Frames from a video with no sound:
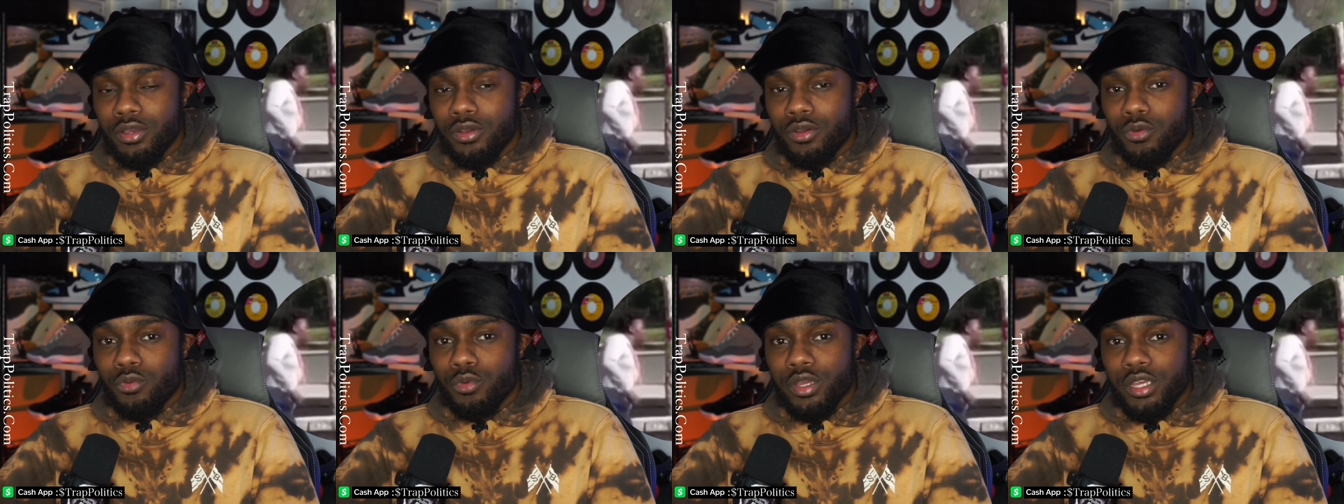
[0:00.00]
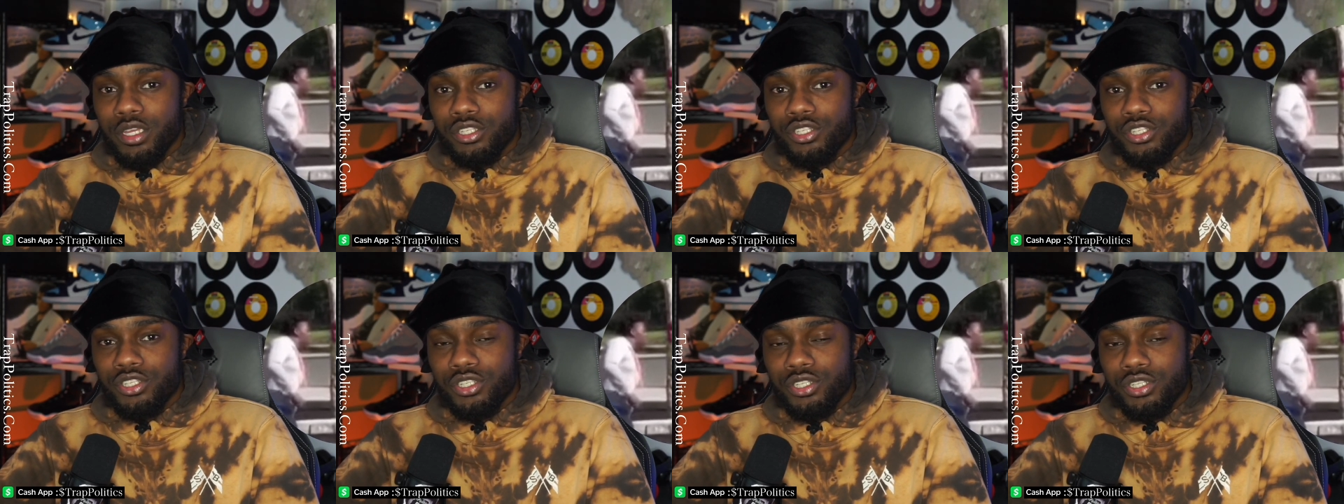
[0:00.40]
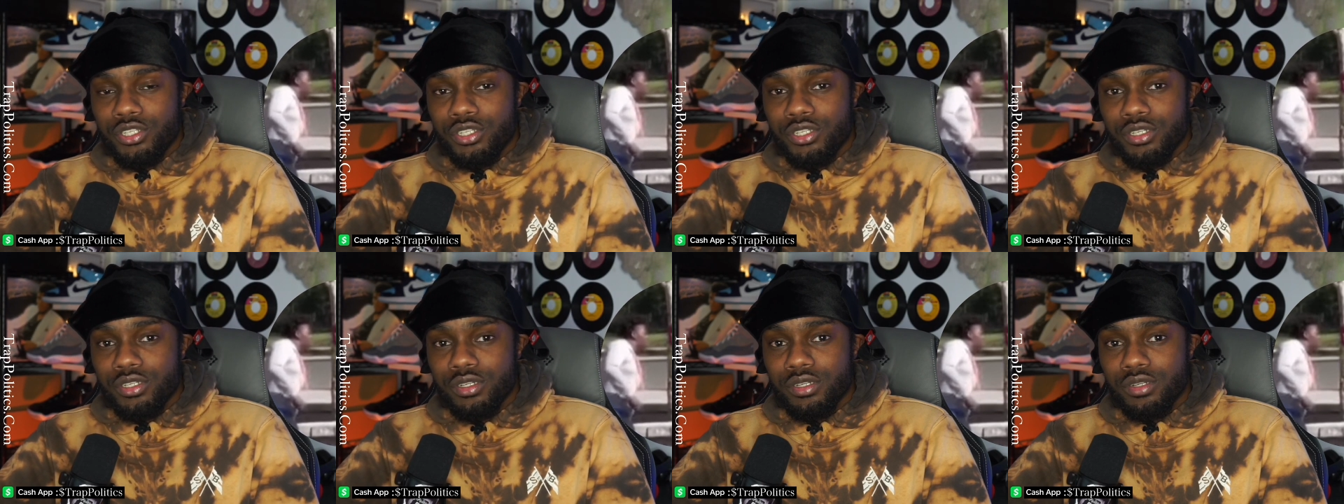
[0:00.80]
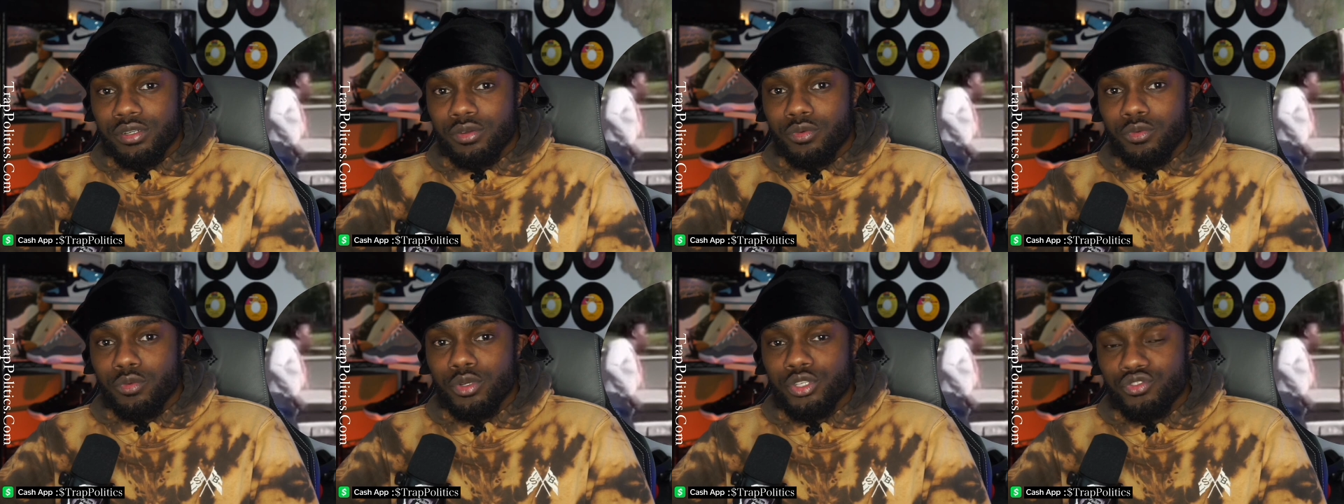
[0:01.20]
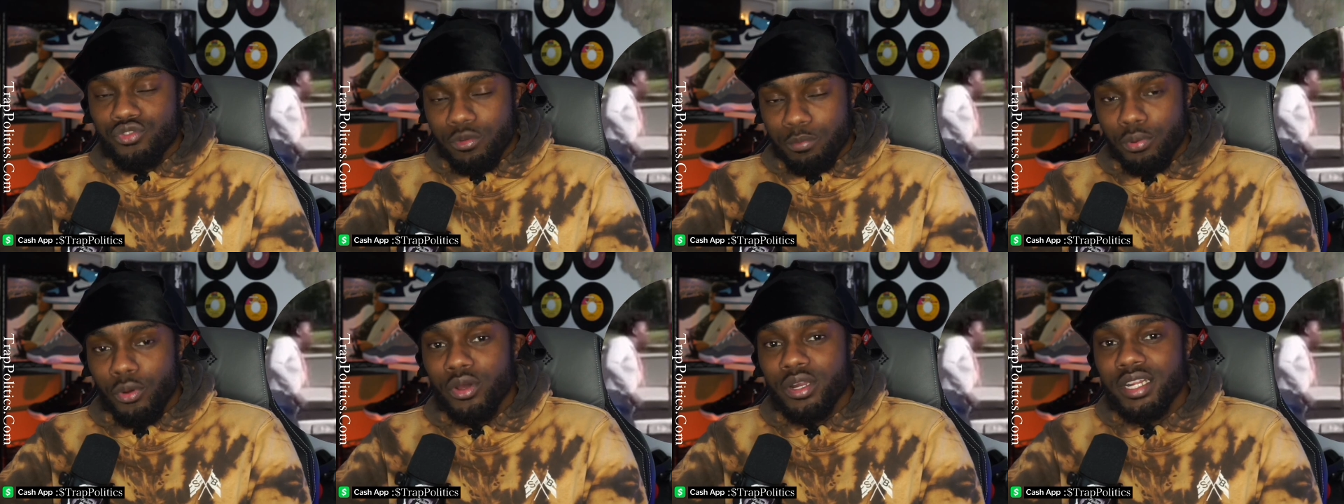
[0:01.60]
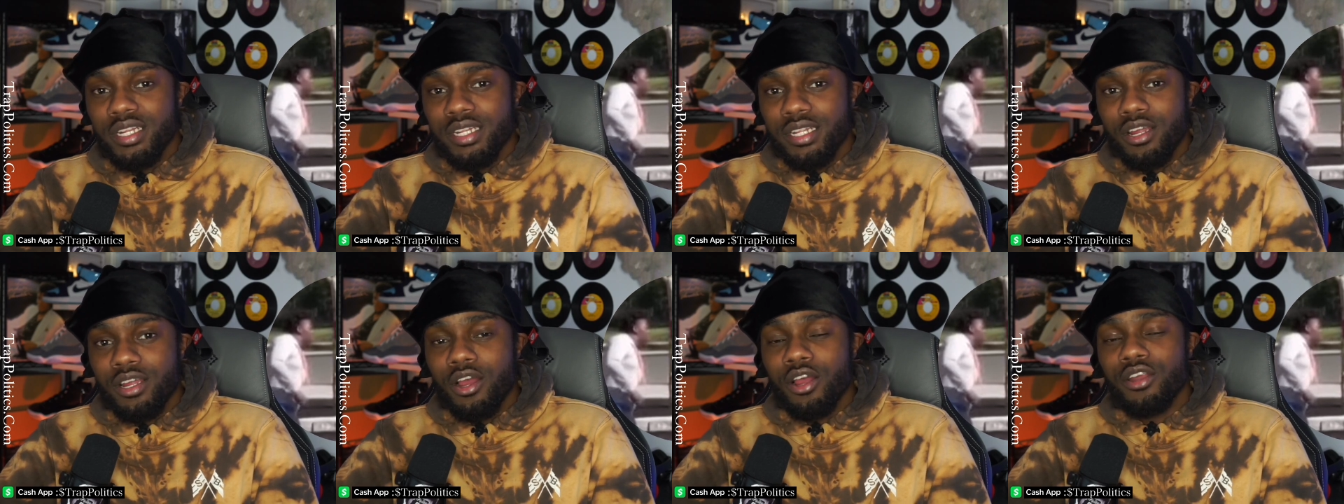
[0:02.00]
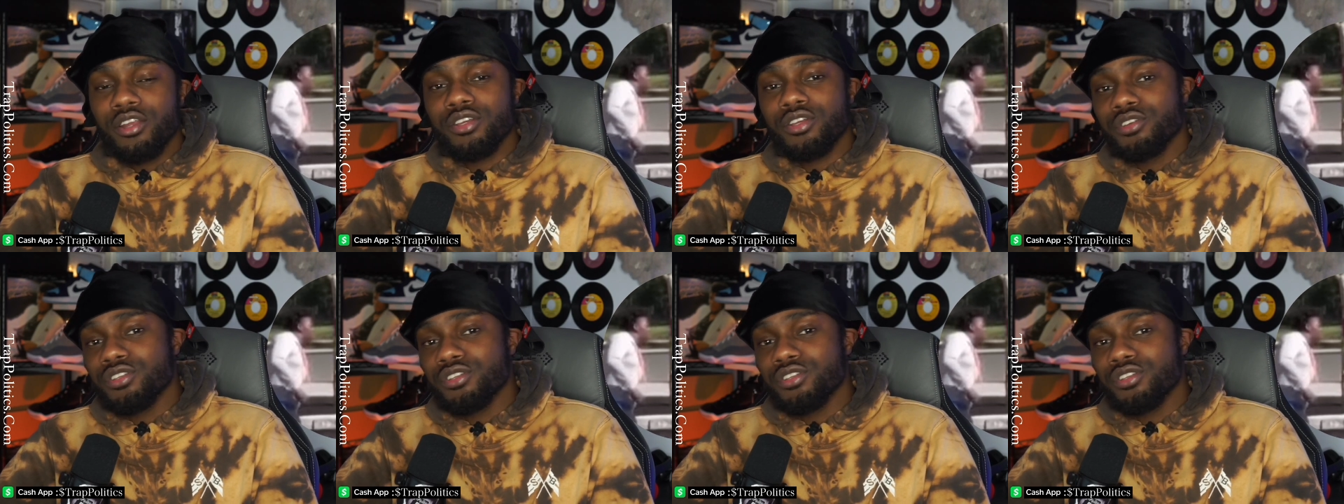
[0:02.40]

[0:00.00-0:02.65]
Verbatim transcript: which was reported in an article